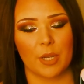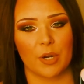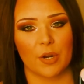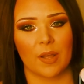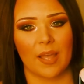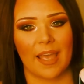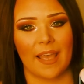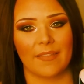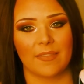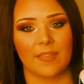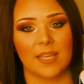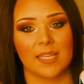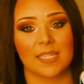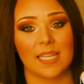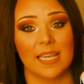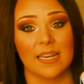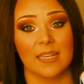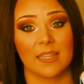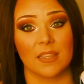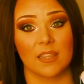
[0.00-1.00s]
girl had this
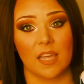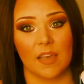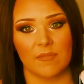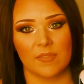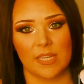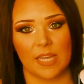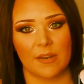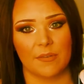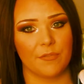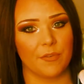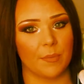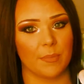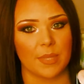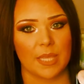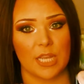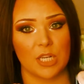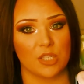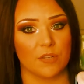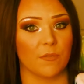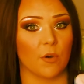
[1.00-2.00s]
and loved it from
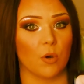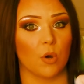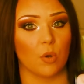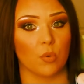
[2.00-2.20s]
the age of